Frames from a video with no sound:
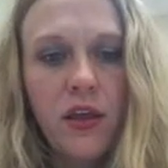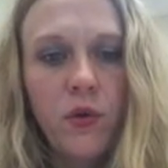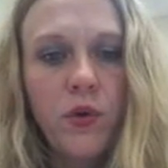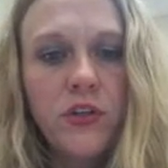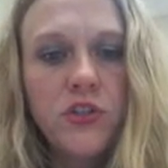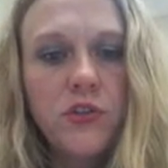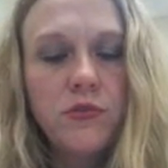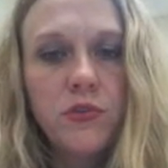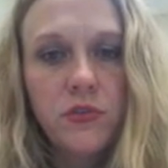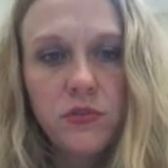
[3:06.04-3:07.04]
Once you've
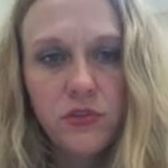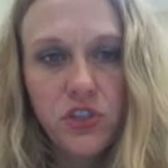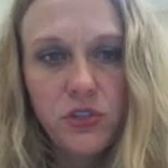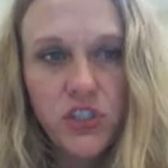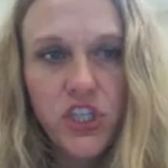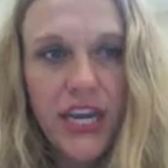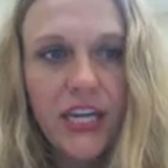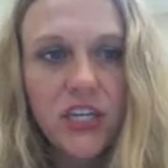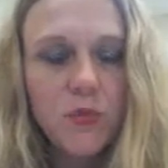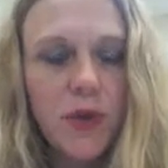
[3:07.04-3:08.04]

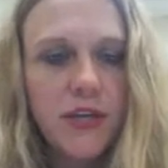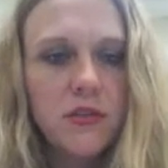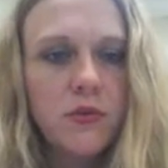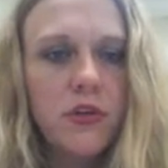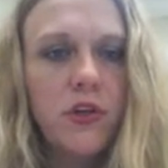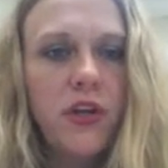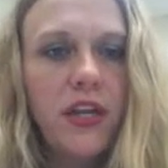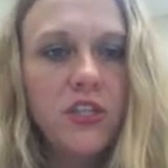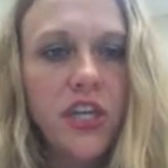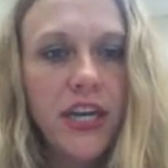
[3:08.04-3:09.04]
changed a password, you need
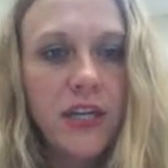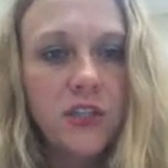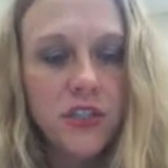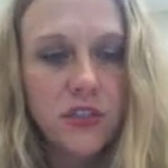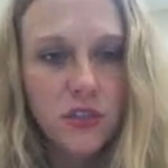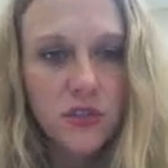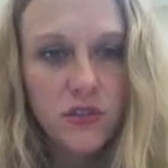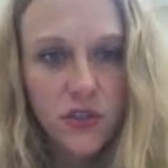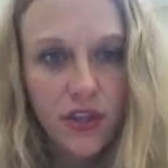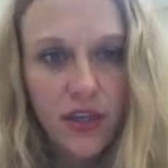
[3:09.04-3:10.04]
to change it
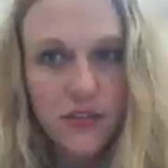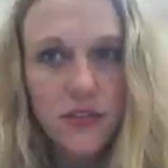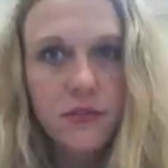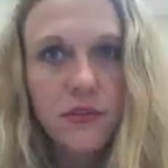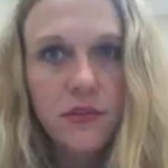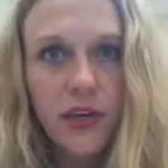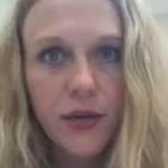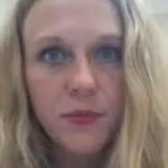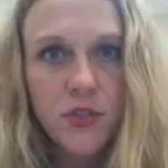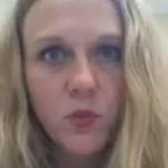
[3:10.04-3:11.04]
to this,
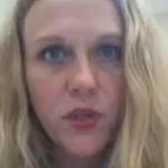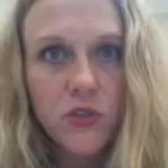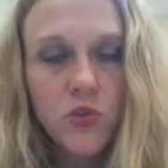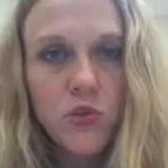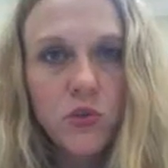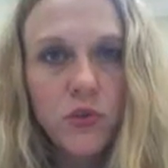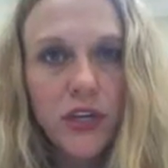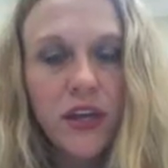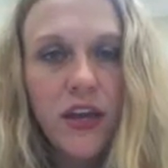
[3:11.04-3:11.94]
Hampton123.